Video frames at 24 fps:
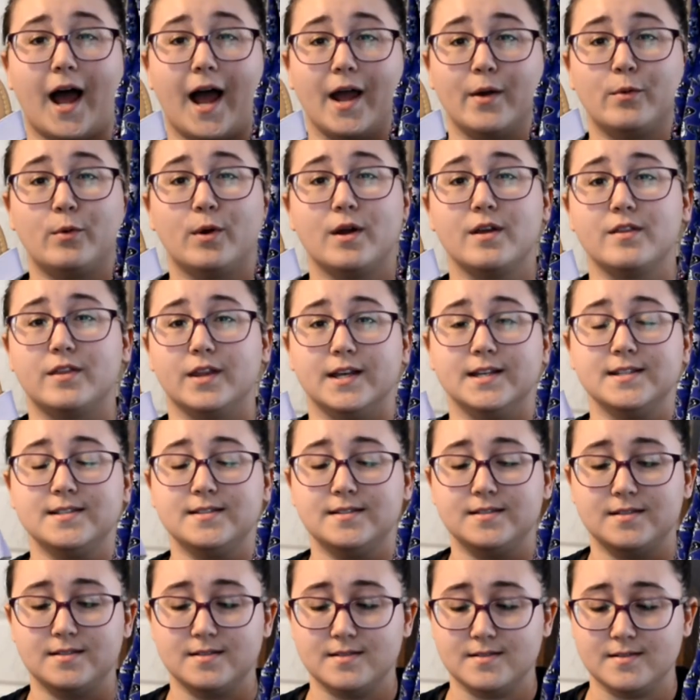I wear
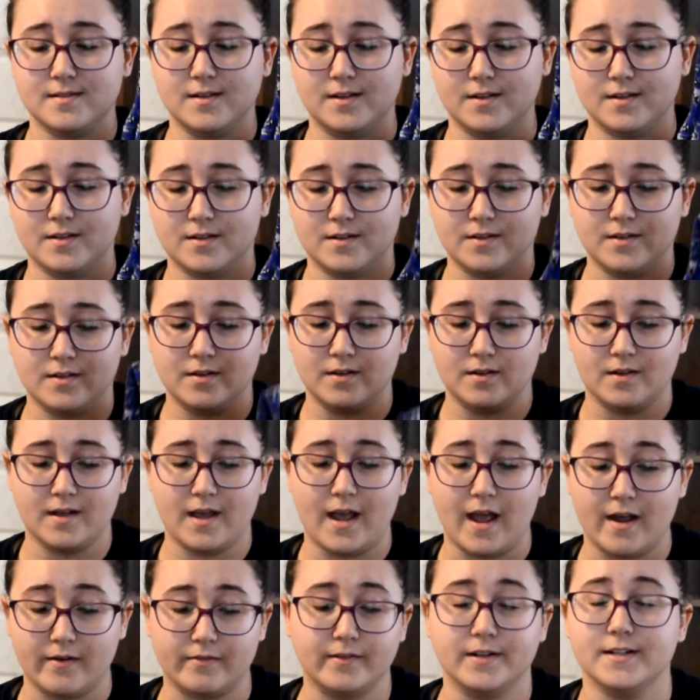this
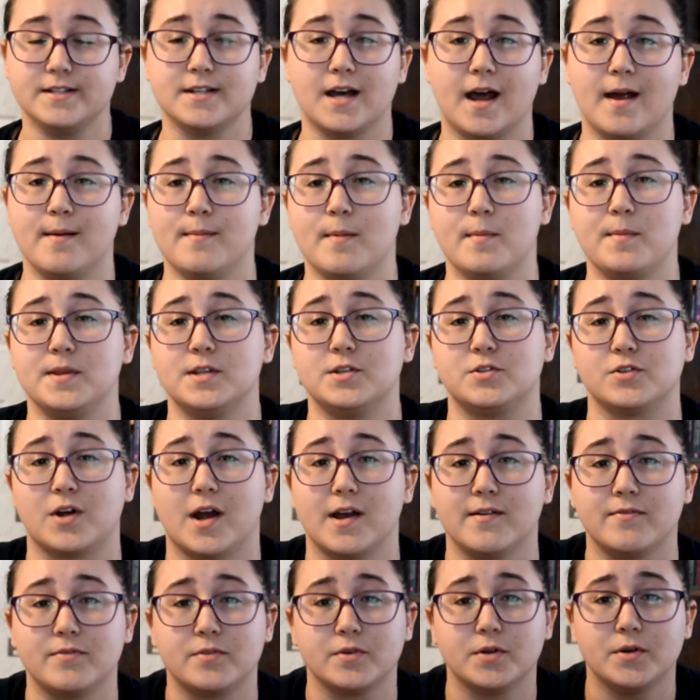every time I'm in the
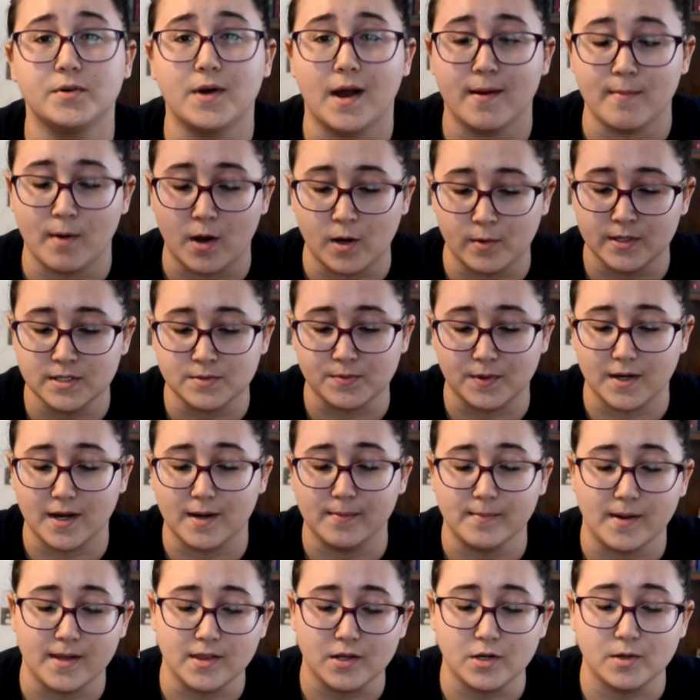drive through I'm always
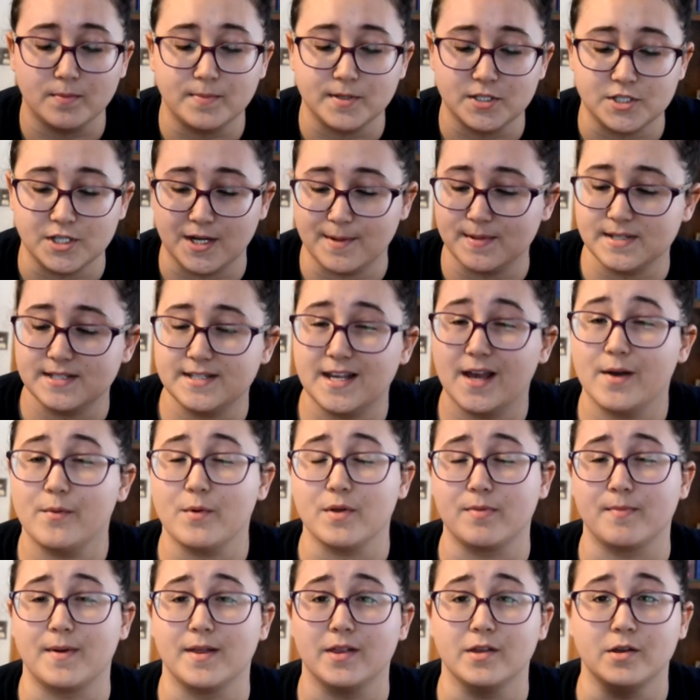wearing my little pajama set
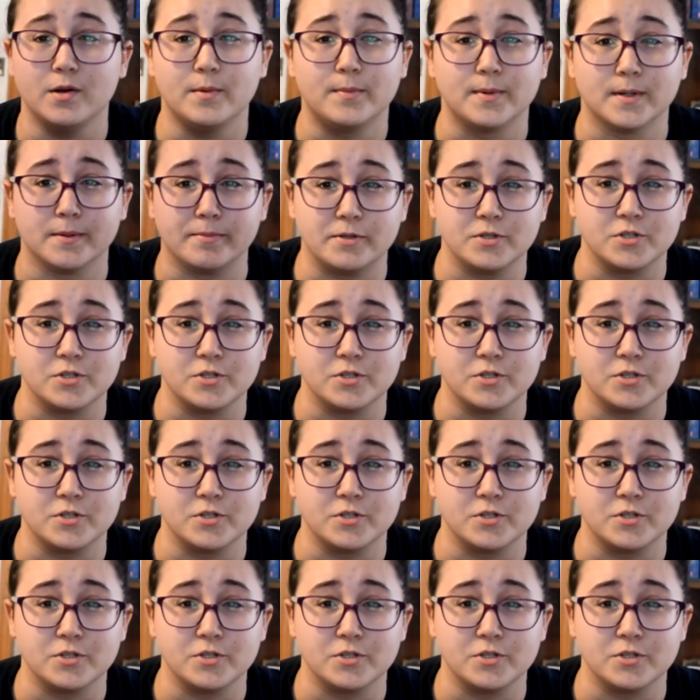with my little purple